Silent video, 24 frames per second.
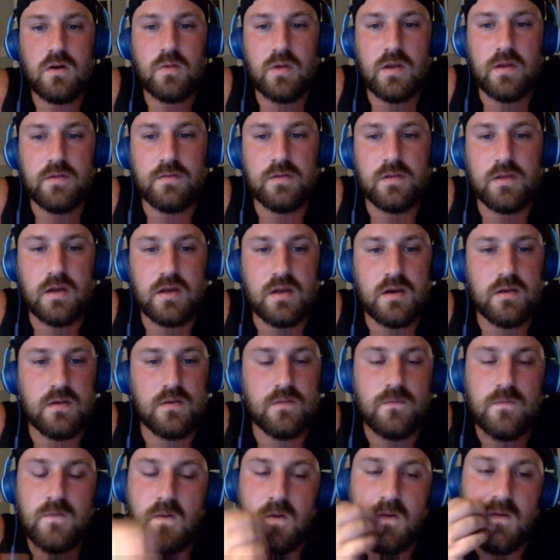have a lot
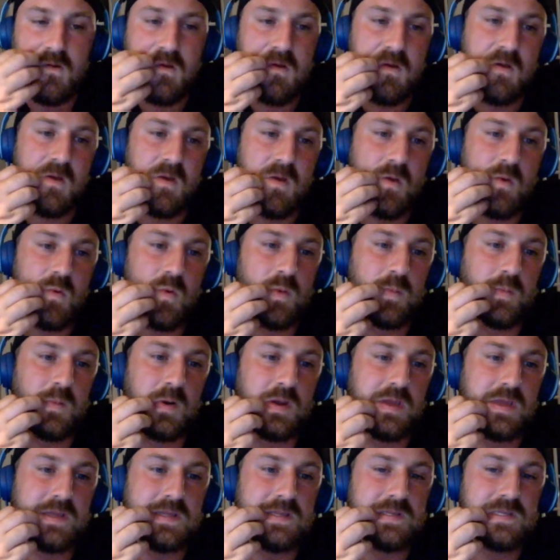of
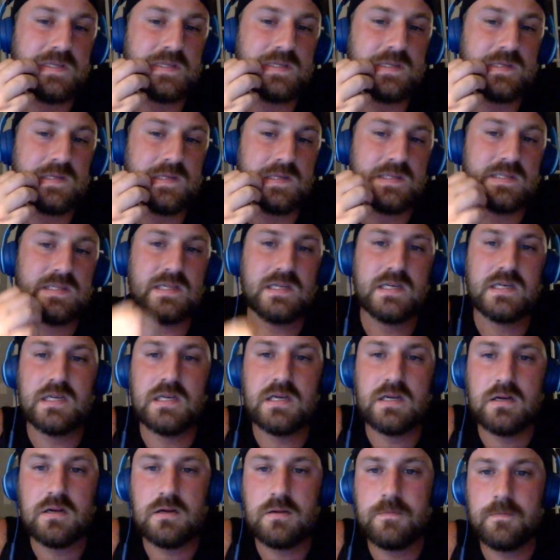pretty consistent here.